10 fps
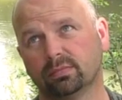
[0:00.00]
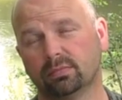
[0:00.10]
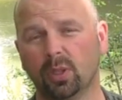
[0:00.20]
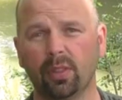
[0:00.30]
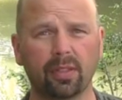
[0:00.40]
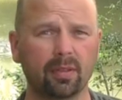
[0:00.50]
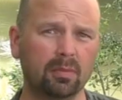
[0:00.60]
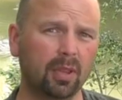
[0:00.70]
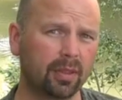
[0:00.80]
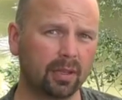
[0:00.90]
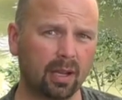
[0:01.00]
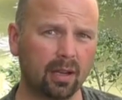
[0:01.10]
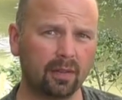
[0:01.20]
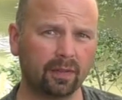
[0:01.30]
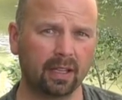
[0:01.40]
a month, month and a
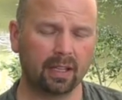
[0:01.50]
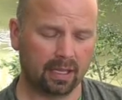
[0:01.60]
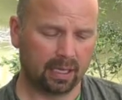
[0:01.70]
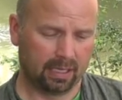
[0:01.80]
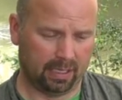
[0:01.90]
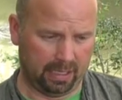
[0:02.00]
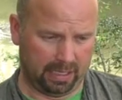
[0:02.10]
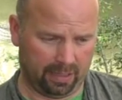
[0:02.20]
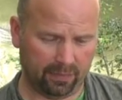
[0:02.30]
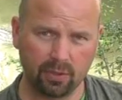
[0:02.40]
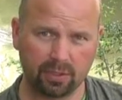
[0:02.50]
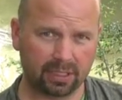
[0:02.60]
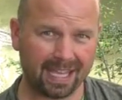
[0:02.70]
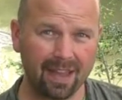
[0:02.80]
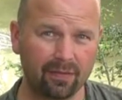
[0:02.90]
half. I've used
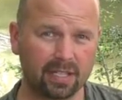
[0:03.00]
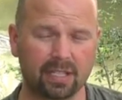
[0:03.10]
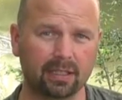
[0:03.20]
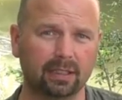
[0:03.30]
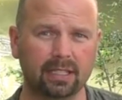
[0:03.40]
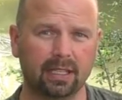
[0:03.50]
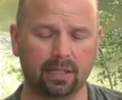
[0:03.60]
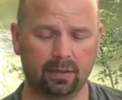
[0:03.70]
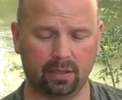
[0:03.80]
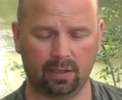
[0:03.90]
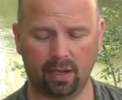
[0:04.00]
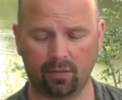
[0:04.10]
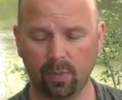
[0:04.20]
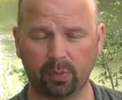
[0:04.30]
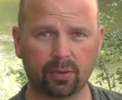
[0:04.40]
it every single day.
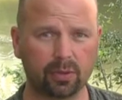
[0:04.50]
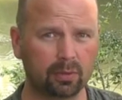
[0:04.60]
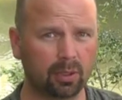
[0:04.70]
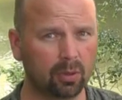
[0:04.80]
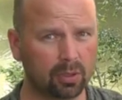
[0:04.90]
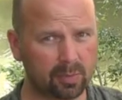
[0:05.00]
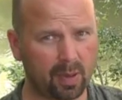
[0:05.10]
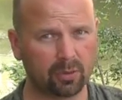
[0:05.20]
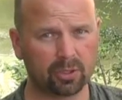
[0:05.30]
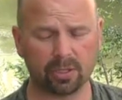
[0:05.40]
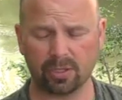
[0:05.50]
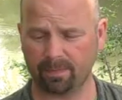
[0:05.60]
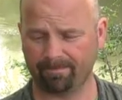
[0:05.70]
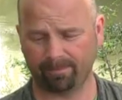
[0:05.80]
I've ripped through loads of pouches.